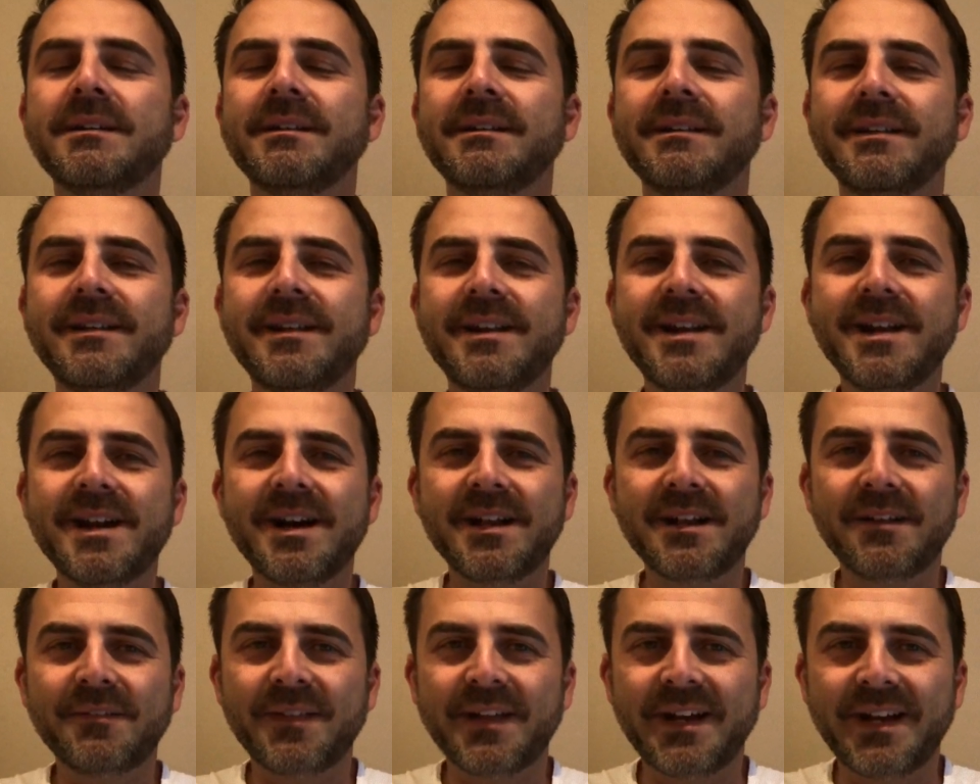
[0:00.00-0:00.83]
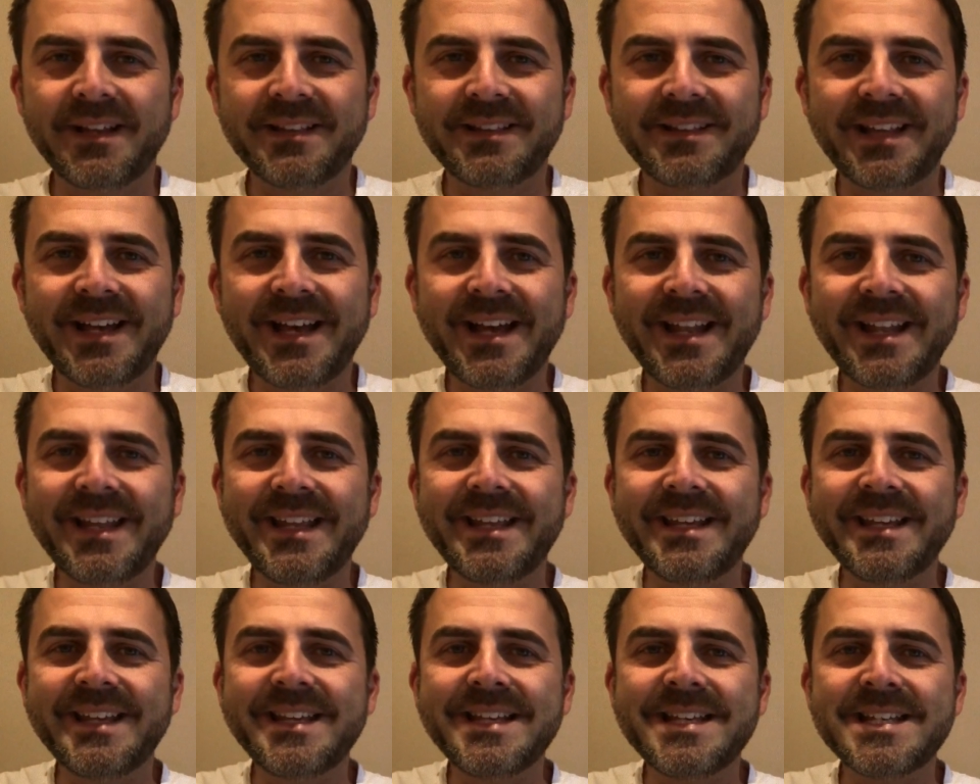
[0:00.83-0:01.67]
None of that. That
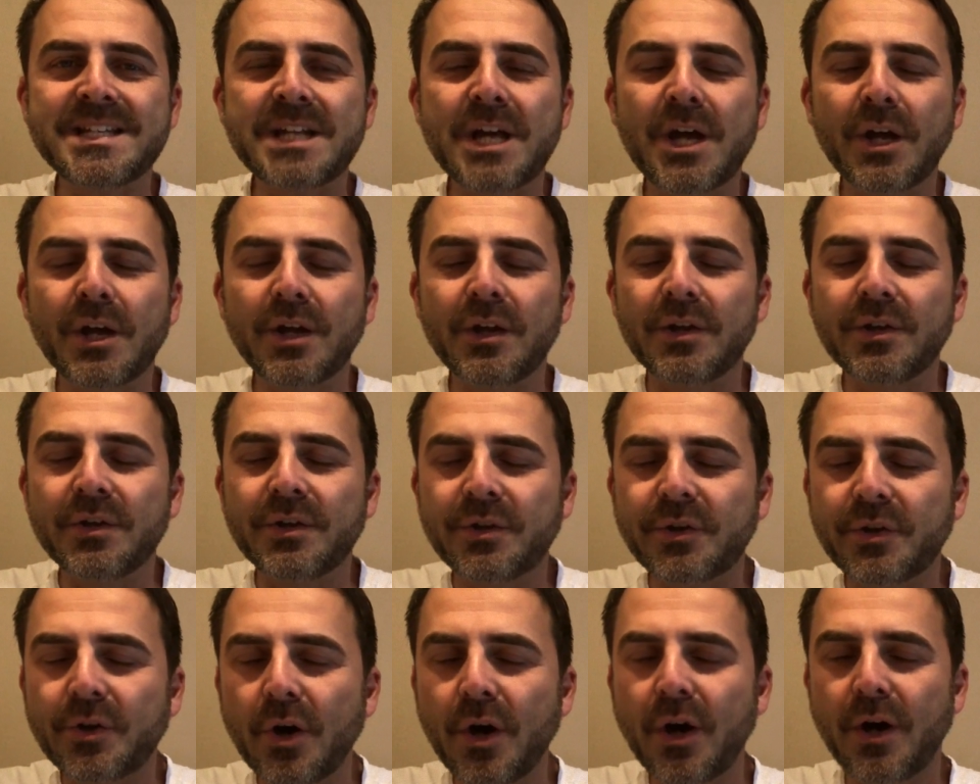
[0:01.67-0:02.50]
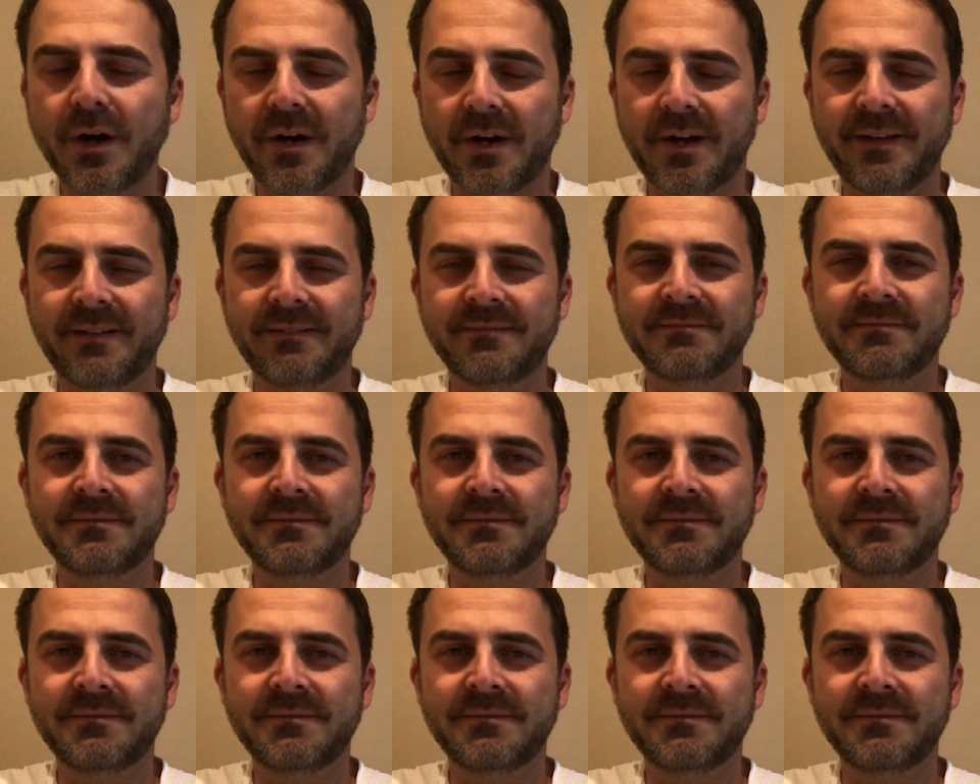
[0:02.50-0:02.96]
is gone.